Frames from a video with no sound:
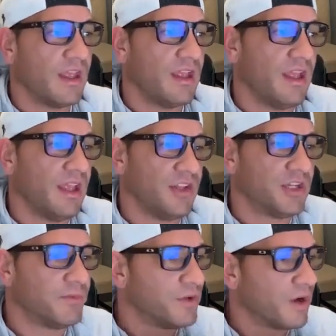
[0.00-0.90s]
and
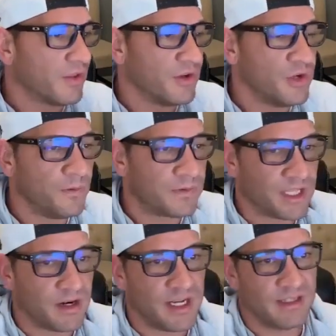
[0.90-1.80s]
jump through all the hoops that
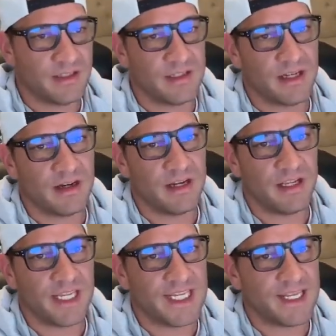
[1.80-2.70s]
are necessary.
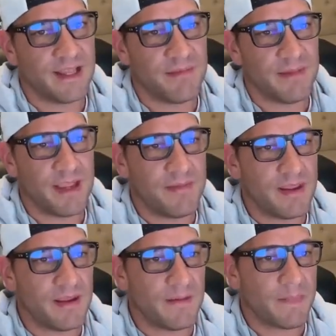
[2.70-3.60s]
Again, it may be
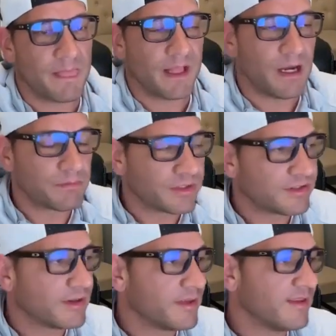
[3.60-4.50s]

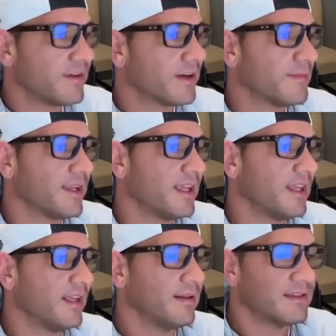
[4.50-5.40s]
cumbersome in the very
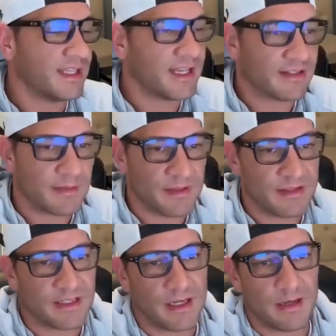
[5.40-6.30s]
beginning, setting some of
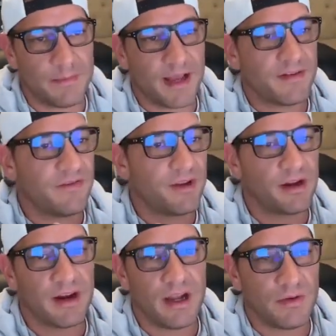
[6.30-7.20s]
this up, having to
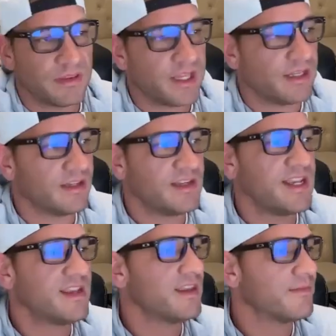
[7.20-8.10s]
figure out hell a
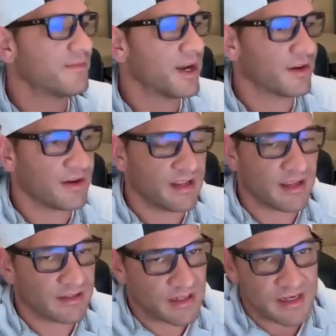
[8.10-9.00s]
DKIM record
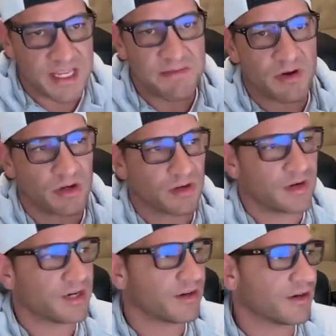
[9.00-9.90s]
is and a DMARC
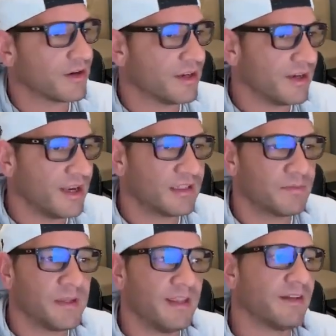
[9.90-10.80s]
record and an
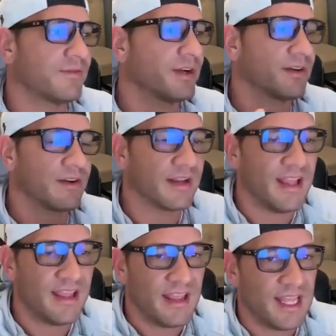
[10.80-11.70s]
SPF record,
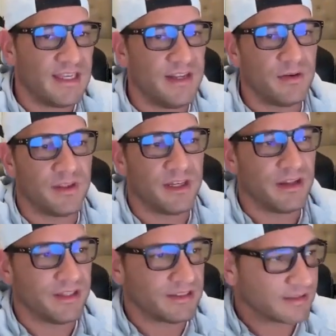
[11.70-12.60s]
and deal with all
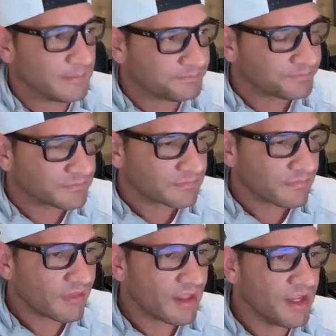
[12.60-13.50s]
this.
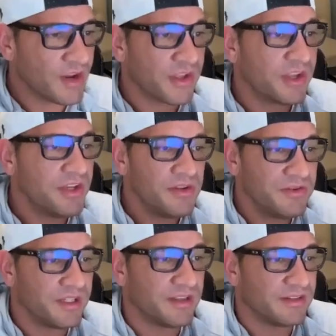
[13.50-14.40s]
The good
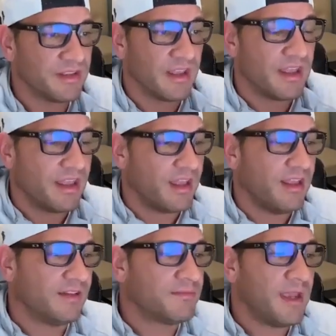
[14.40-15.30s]
news is
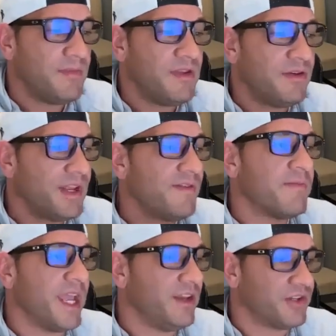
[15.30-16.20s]
maybe you don't even
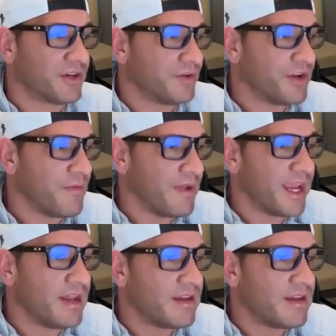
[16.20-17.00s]
manage your own domain,